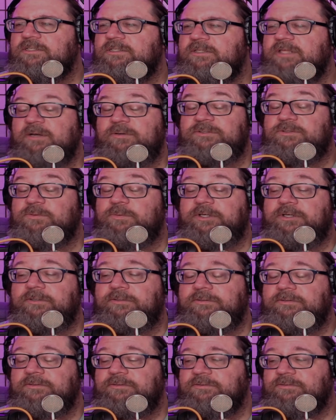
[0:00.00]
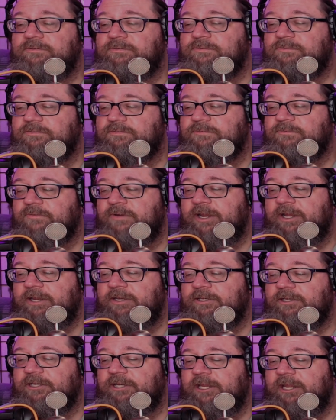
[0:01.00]
That was weird, right?
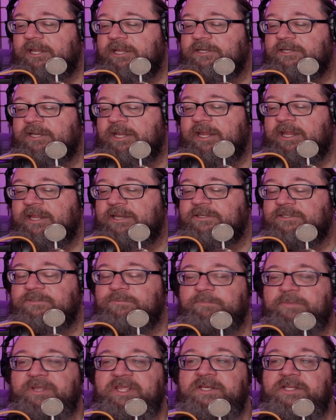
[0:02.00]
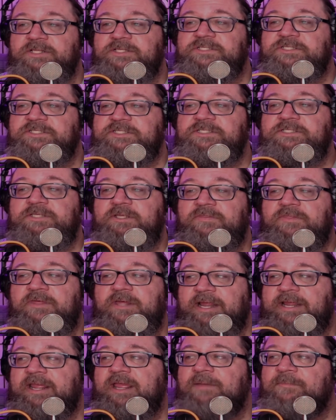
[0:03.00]
And Mead insisted that
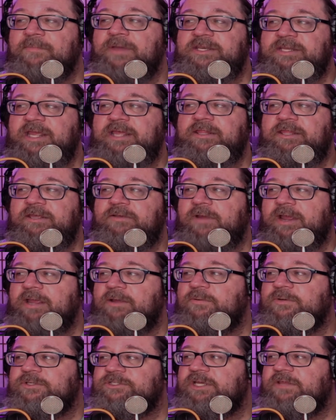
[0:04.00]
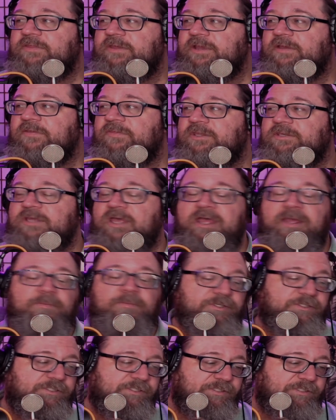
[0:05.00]
I get my daily rate, which I think at the time
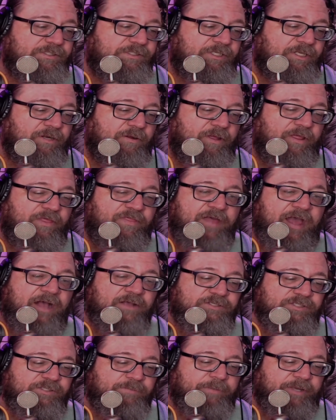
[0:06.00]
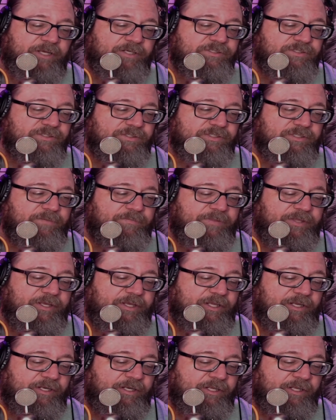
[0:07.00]
was, $1,000 or
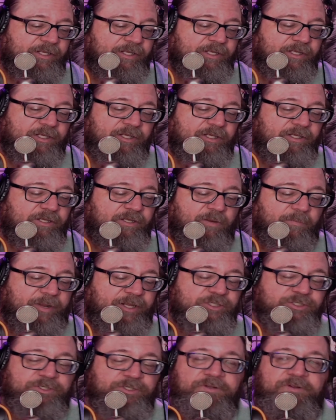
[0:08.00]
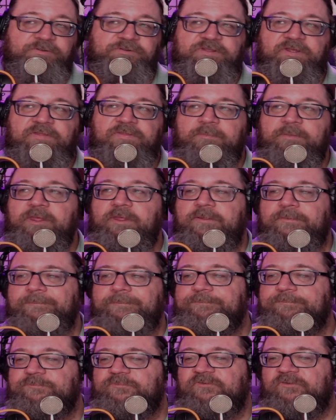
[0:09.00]
something, and make sure you send the bill.
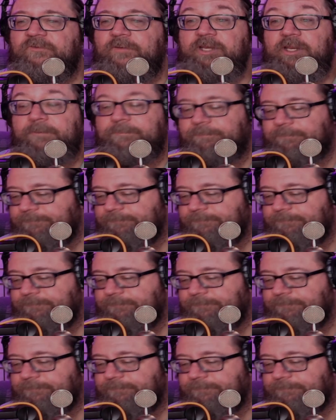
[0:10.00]
So I did.